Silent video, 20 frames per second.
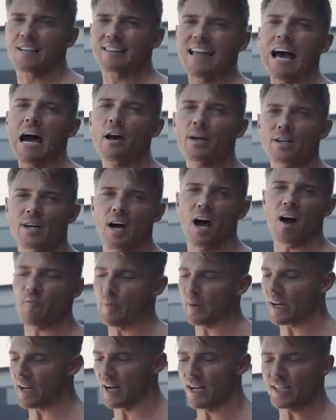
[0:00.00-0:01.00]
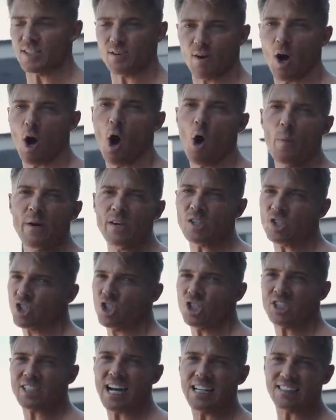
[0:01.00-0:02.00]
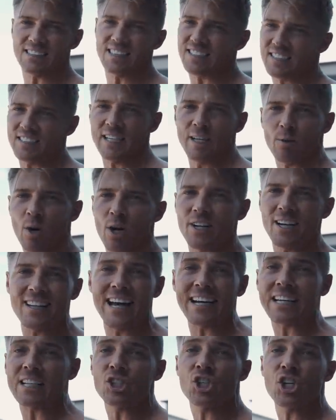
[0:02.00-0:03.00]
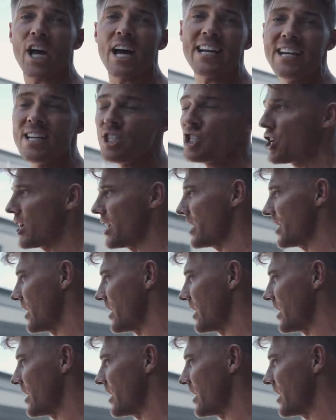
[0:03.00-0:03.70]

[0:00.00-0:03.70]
loud enough because of Obi's just got this thing running like a jet engine.